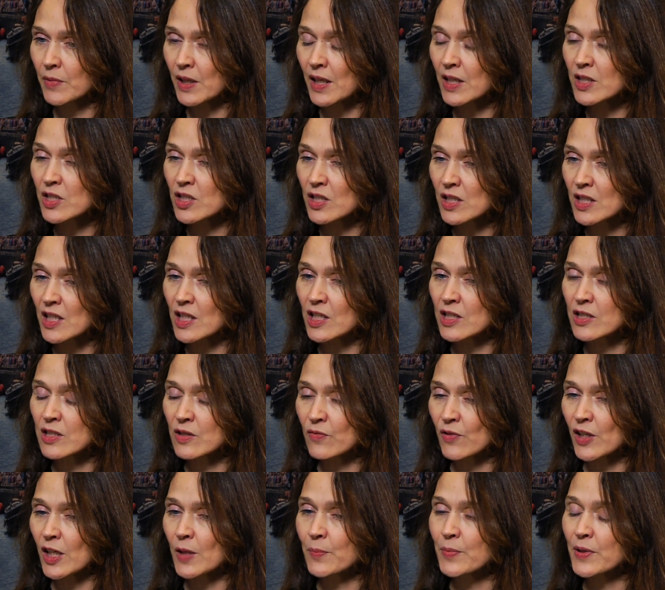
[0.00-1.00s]
engineers
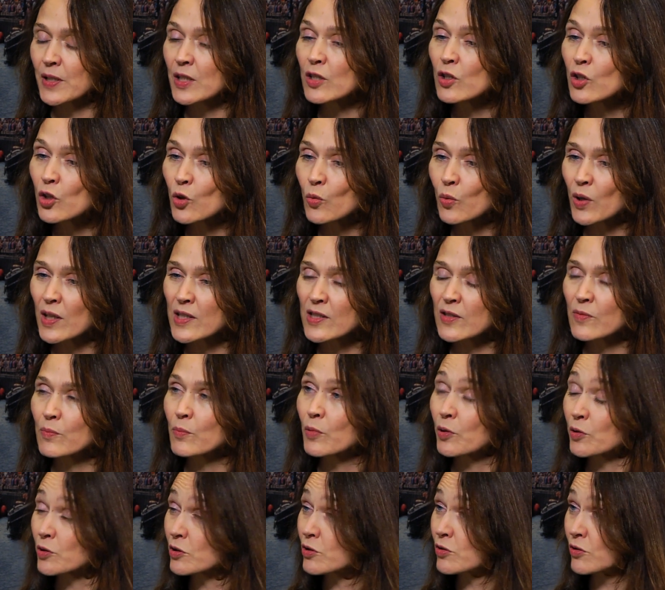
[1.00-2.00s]
developing new ways of
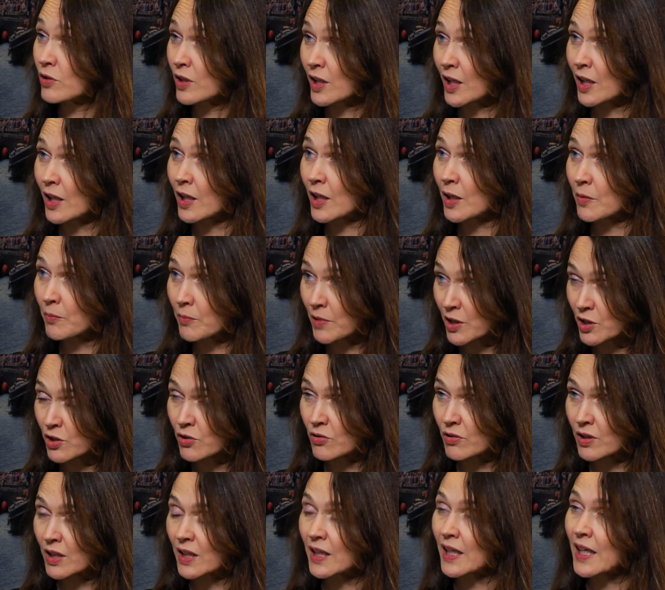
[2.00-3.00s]
monitoring and
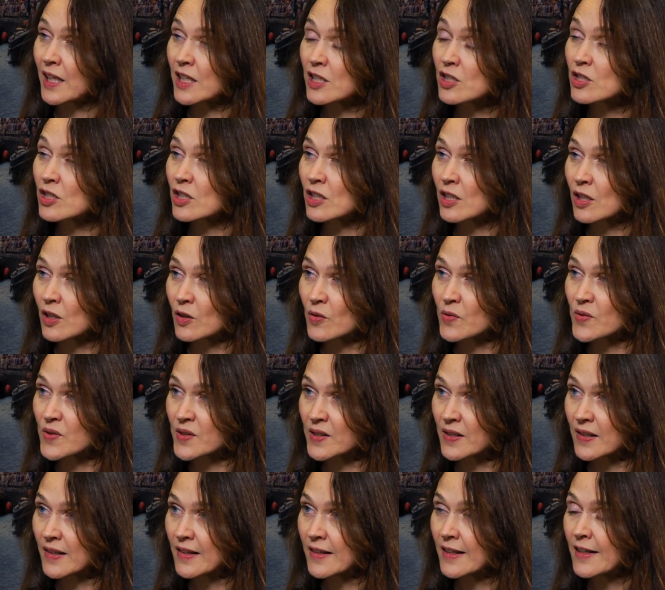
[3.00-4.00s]
measuring energy
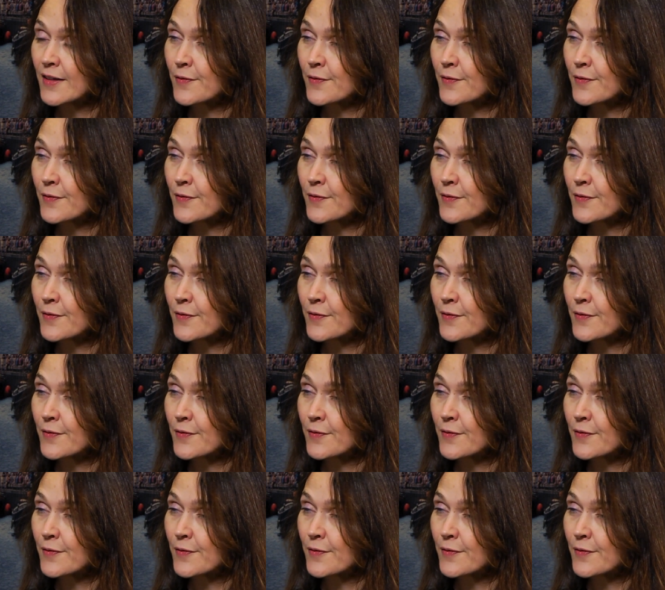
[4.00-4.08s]
use